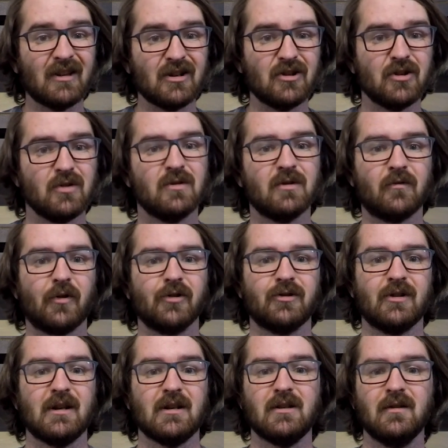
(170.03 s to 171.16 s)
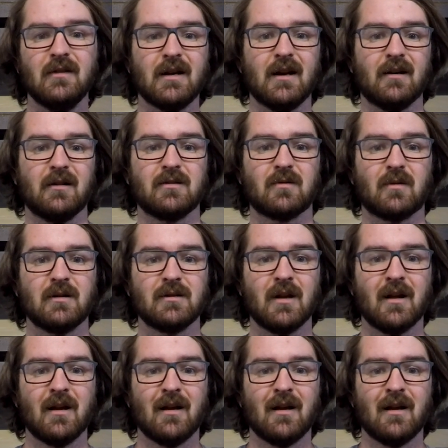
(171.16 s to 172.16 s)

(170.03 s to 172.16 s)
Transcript: new diversity to the pterosaurs